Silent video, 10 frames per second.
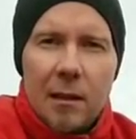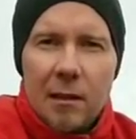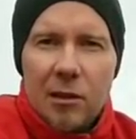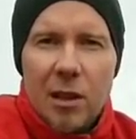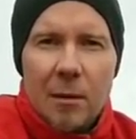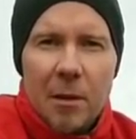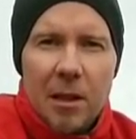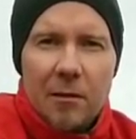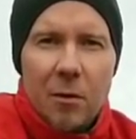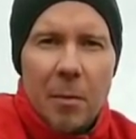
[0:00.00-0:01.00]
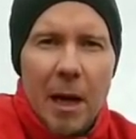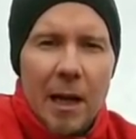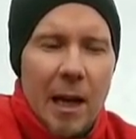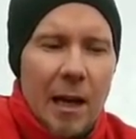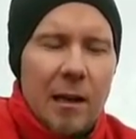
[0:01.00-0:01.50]
And the same thing for
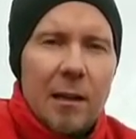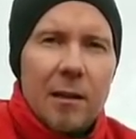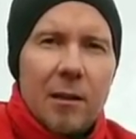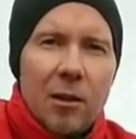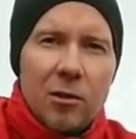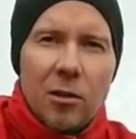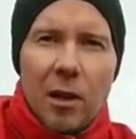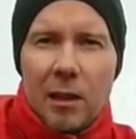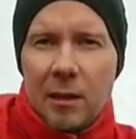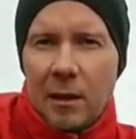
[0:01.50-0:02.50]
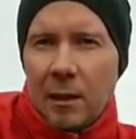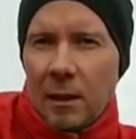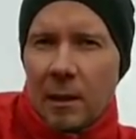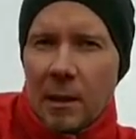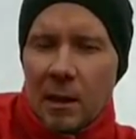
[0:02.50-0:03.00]
backhand, also like
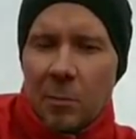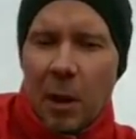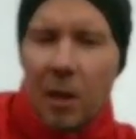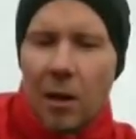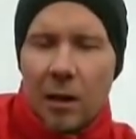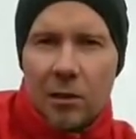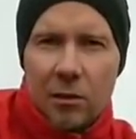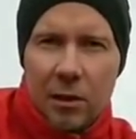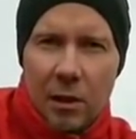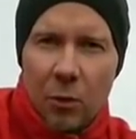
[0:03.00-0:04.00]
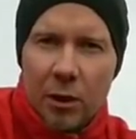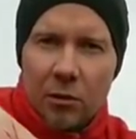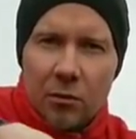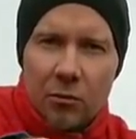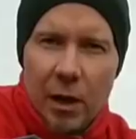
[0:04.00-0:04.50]
spike hyzers, I want
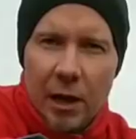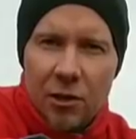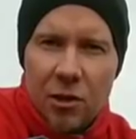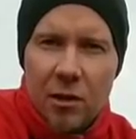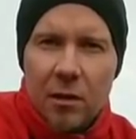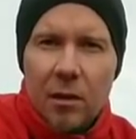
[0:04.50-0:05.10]
to range